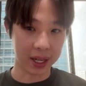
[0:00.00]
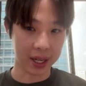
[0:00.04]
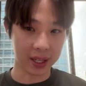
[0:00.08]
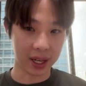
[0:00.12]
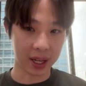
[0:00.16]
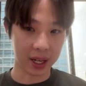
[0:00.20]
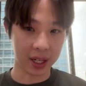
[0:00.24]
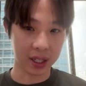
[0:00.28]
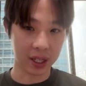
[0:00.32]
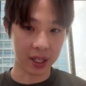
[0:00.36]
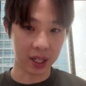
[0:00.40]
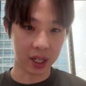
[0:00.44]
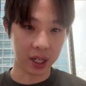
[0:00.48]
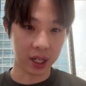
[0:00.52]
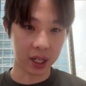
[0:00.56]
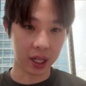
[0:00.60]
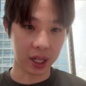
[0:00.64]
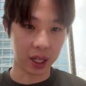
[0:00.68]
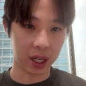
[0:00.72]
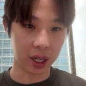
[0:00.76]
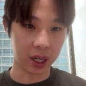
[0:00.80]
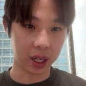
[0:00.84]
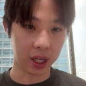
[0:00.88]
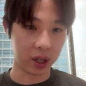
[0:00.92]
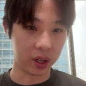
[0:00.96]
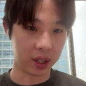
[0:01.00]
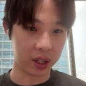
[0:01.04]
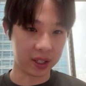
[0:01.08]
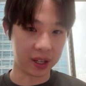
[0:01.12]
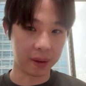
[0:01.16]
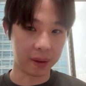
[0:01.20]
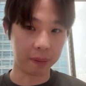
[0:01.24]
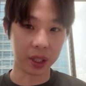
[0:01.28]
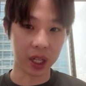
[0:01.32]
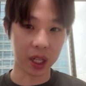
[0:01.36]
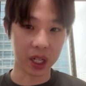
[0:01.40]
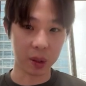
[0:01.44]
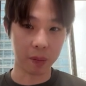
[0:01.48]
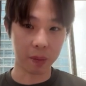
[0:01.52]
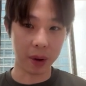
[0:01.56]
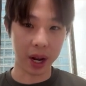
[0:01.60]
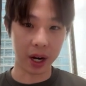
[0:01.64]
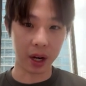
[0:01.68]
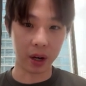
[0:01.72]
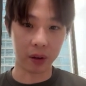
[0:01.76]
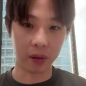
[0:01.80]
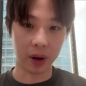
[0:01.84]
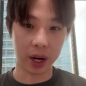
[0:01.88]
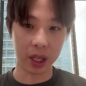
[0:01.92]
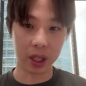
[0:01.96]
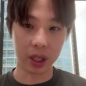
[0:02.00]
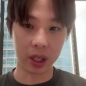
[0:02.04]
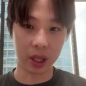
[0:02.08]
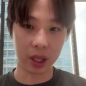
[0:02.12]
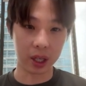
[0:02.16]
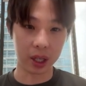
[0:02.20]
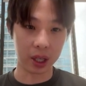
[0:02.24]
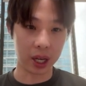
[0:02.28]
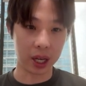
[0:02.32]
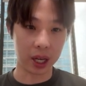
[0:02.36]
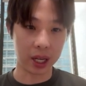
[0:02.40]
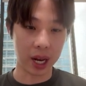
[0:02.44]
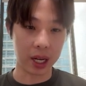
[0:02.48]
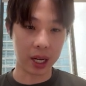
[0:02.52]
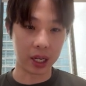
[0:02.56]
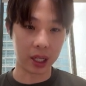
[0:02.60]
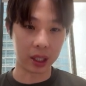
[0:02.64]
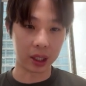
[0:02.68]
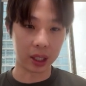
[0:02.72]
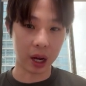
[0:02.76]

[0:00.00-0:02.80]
assets in a seamless manner, right? And it